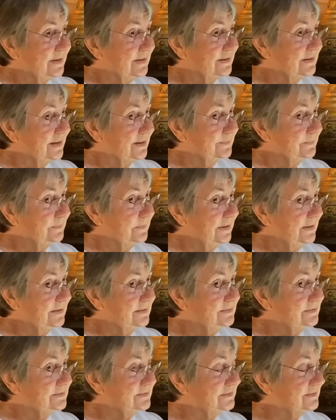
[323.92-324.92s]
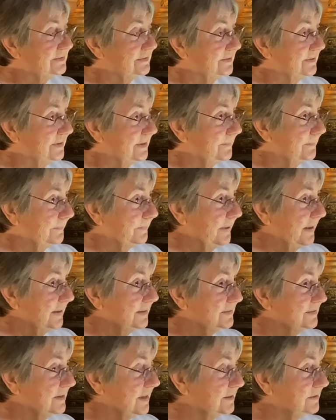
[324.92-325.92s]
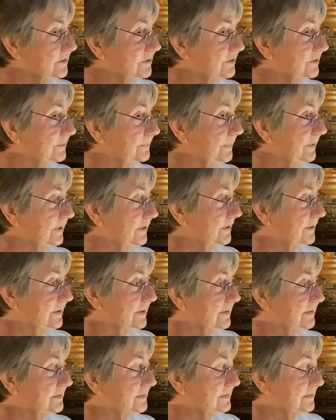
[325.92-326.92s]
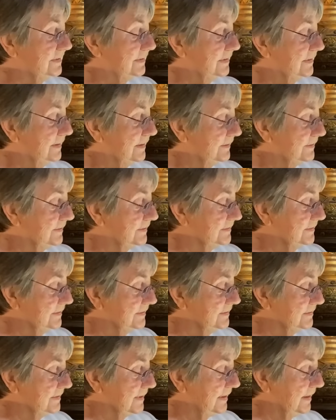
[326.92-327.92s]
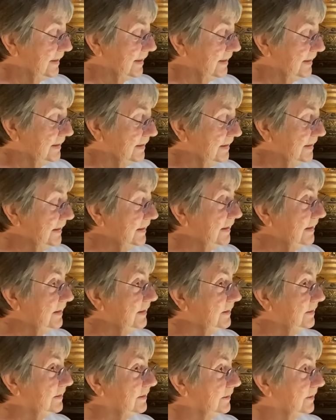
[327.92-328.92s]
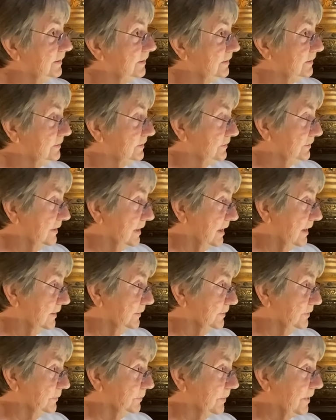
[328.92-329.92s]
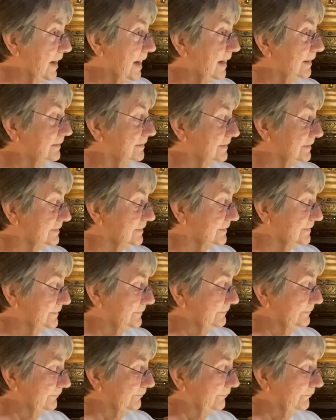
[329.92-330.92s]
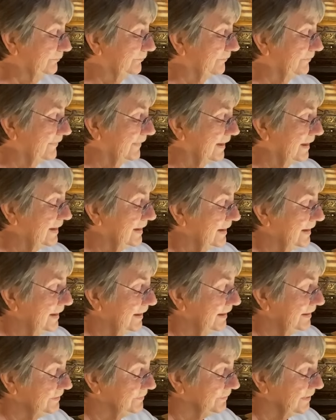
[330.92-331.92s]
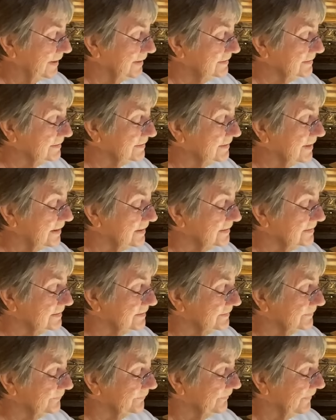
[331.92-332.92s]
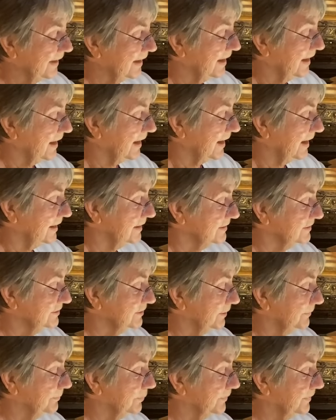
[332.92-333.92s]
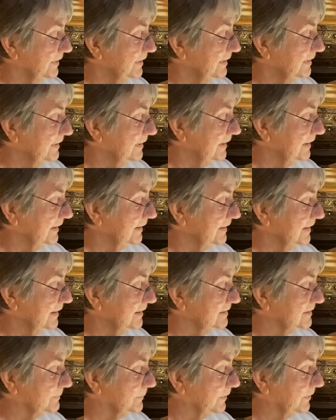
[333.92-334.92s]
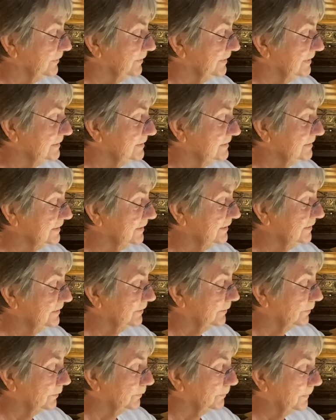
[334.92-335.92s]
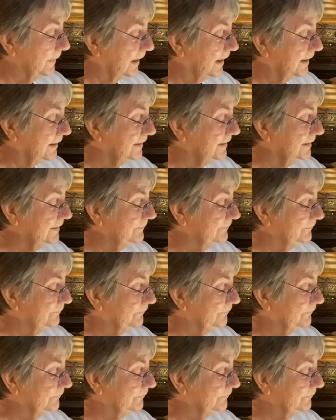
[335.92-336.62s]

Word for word: that means pay attention because this is a key to how you practice. He trains thus I shall breathe in experiencing the whole body.